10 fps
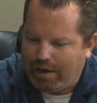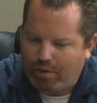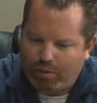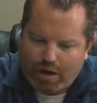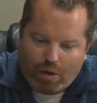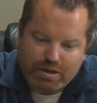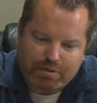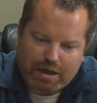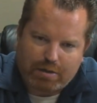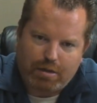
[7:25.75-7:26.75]
We always
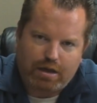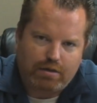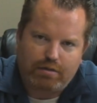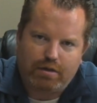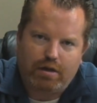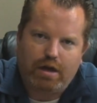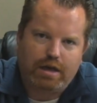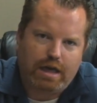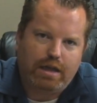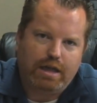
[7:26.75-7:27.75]
recommend,
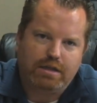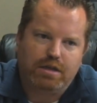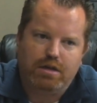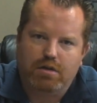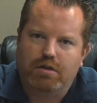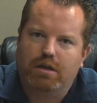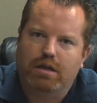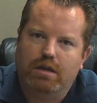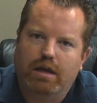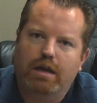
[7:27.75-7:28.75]
again, that's another
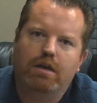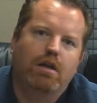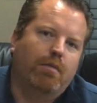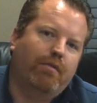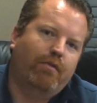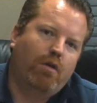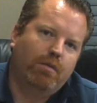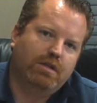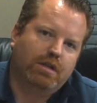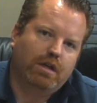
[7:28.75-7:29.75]
thing and another
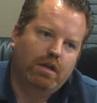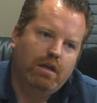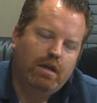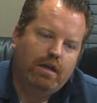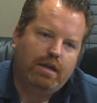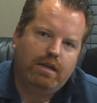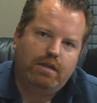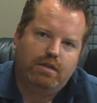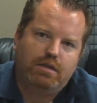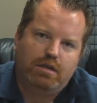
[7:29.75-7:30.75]
performance thing,
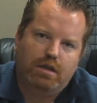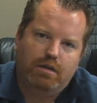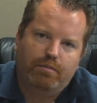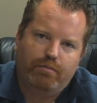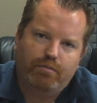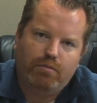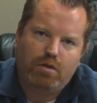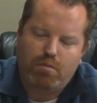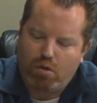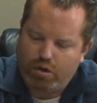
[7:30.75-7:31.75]
is the
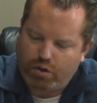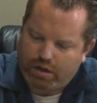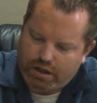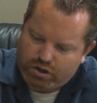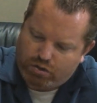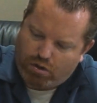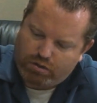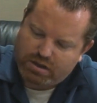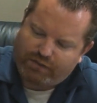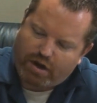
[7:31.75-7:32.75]
more you can control
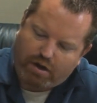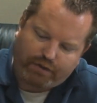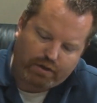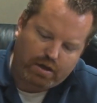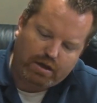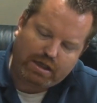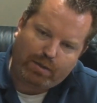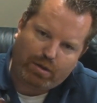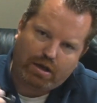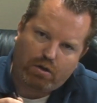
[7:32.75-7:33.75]
this valve,
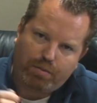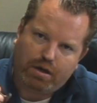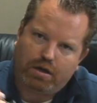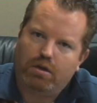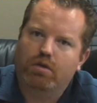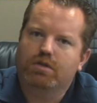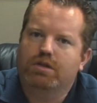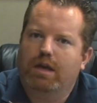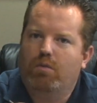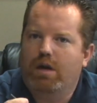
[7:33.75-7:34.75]
keeping it open and closed
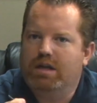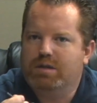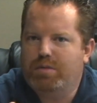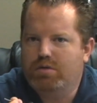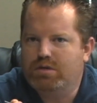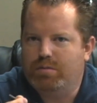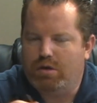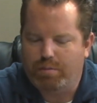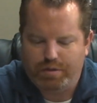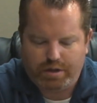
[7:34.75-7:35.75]
that when it's supposed to be
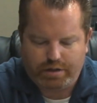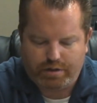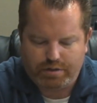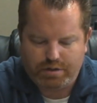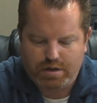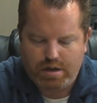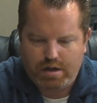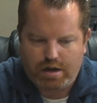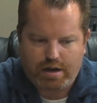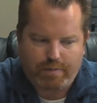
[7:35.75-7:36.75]
open and closed,
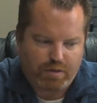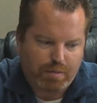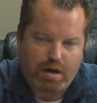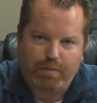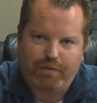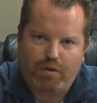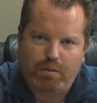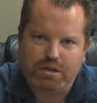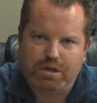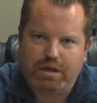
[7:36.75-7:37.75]
the better
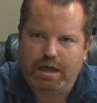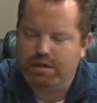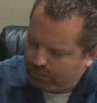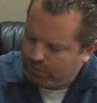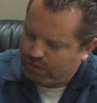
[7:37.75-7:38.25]
performance you'll get.